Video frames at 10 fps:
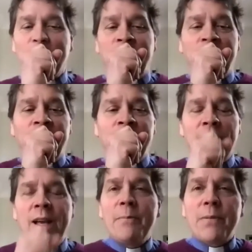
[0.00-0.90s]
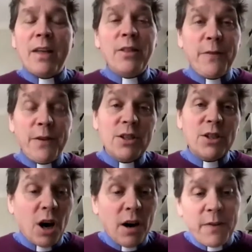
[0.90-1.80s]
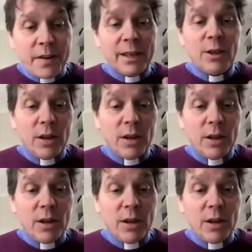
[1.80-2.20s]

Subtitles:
And the first half I think you'll